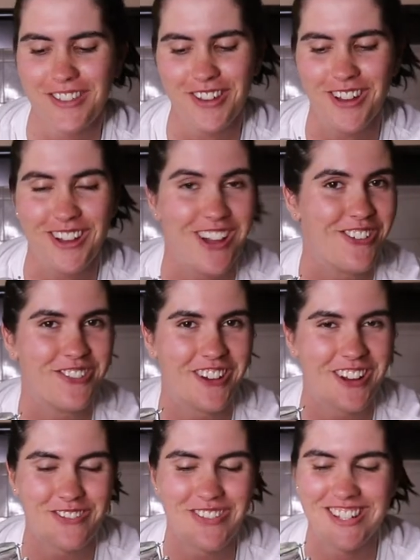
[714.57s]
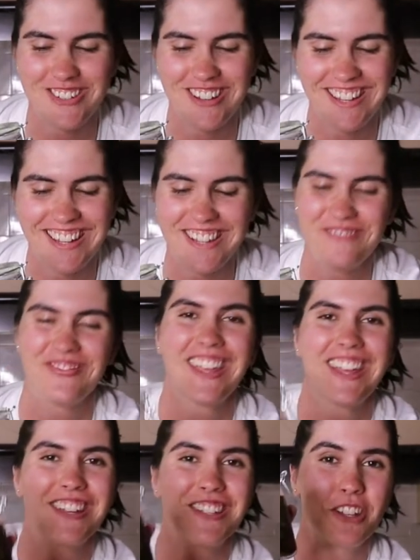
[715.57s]
though I wouldn't recommend drinking it.
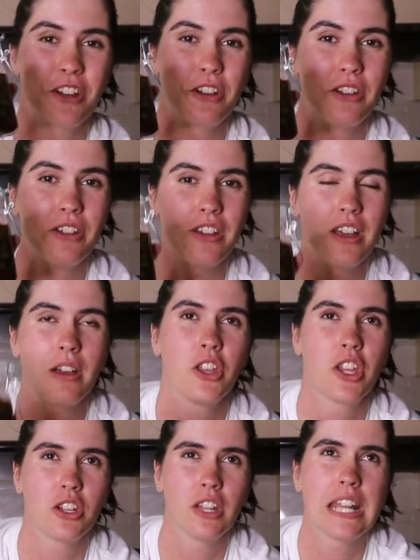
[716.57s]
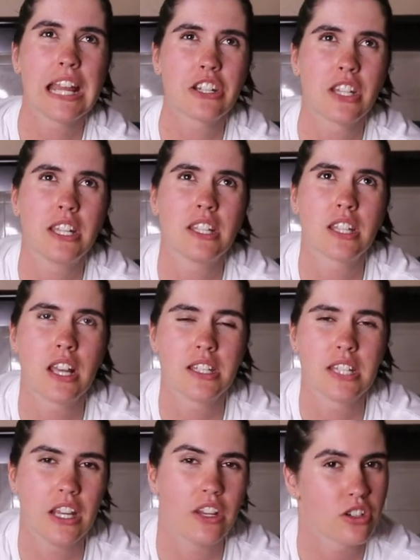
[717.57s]
So you could, it actually is a
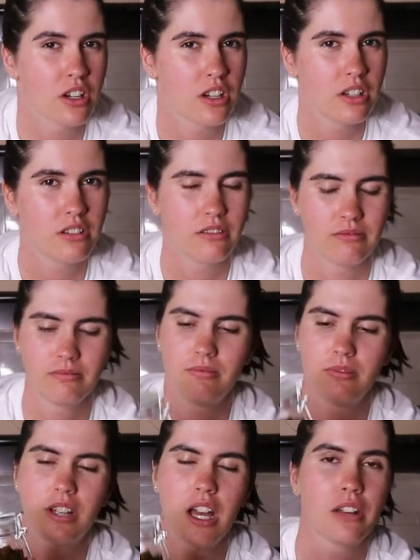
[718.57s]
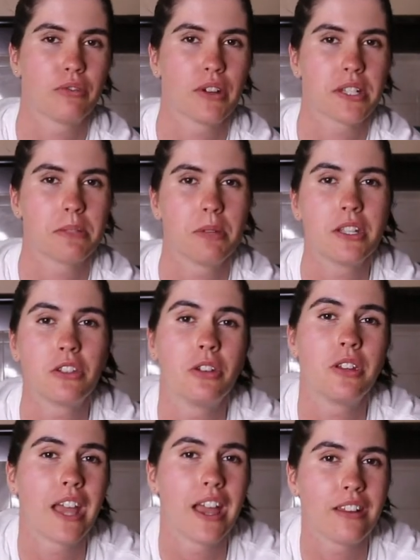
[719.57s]
tincture kind of recipe, so
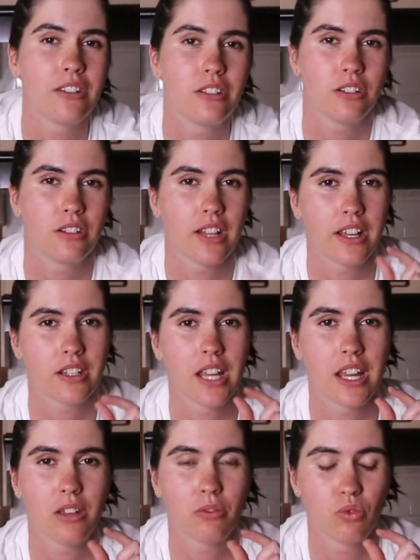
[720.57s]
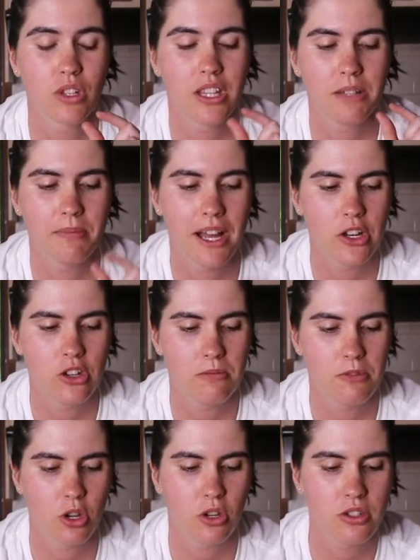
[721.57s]
you can like take really
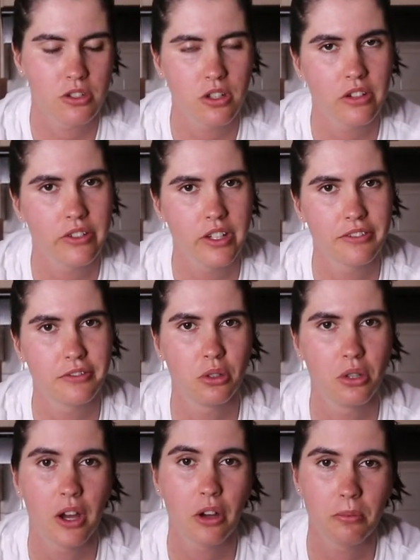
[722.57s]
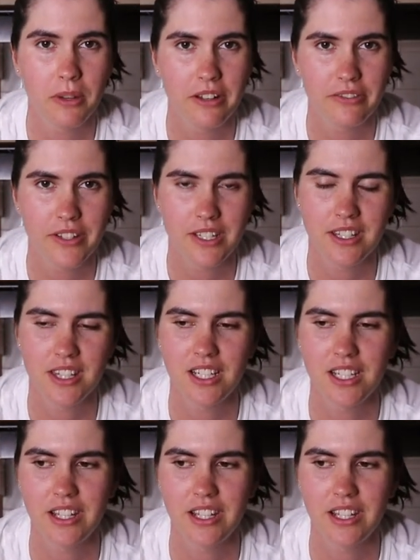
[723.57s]
minute doses of it for health benefits and things